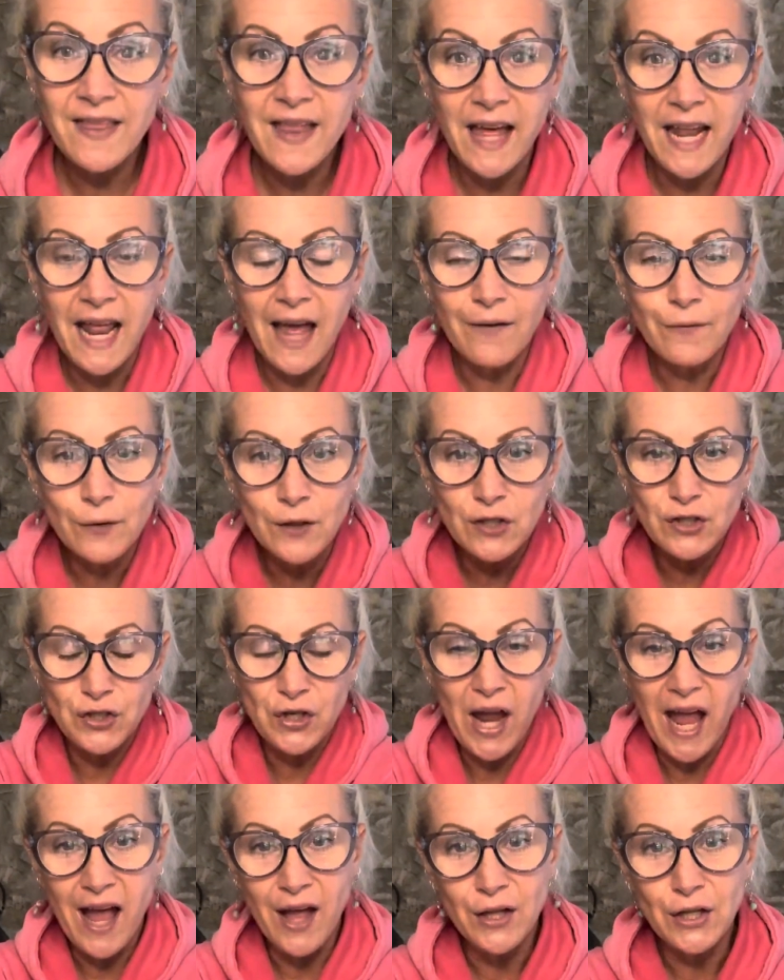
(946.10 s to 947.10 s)
that every
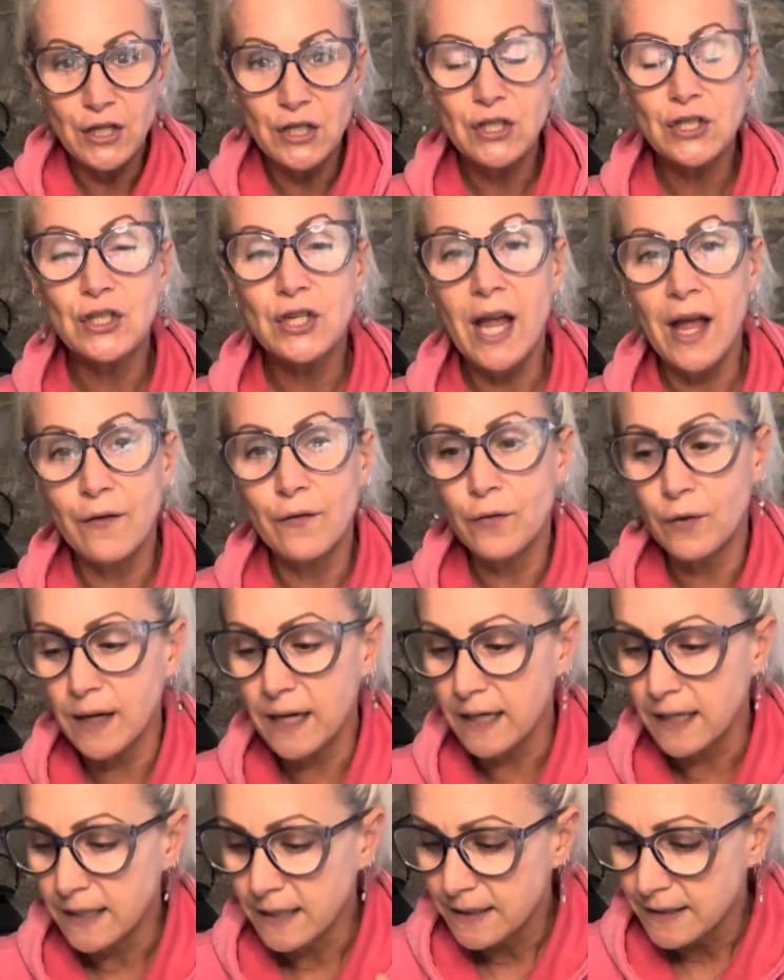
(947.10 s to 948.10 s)
challenge,
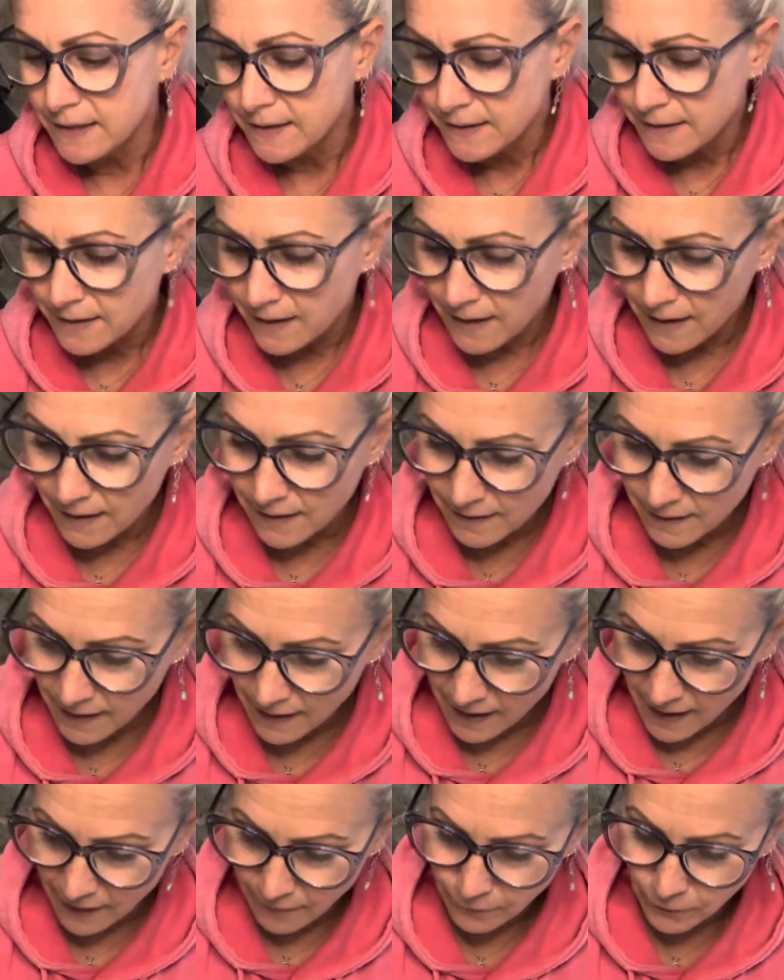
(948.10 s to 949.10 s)
every
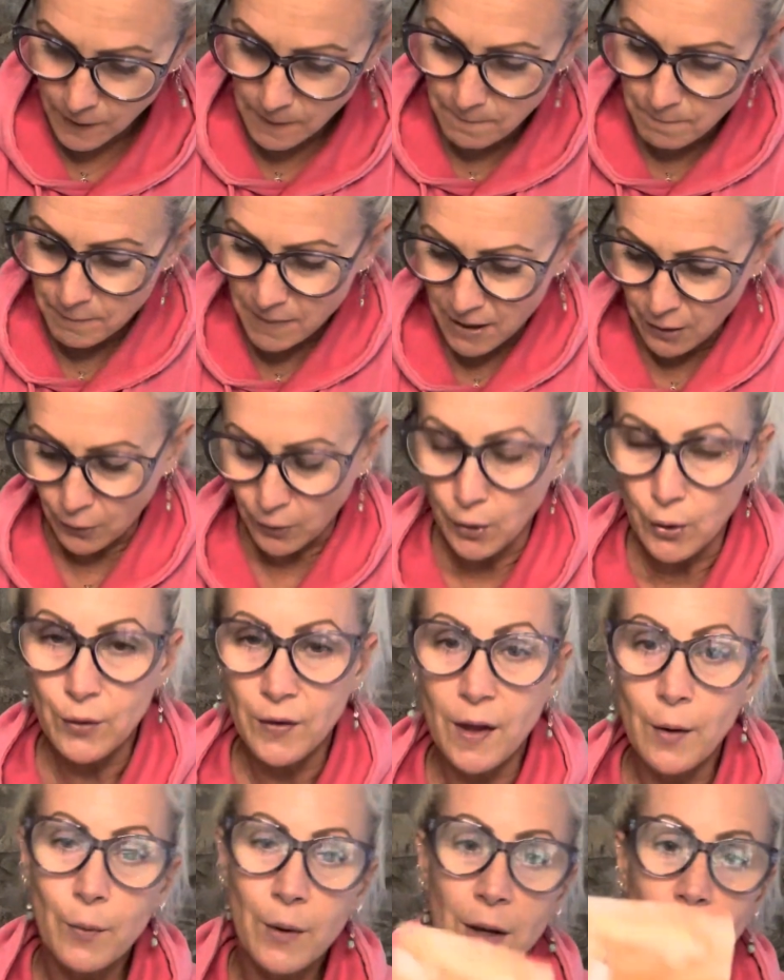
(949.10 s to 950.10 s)
mirror that we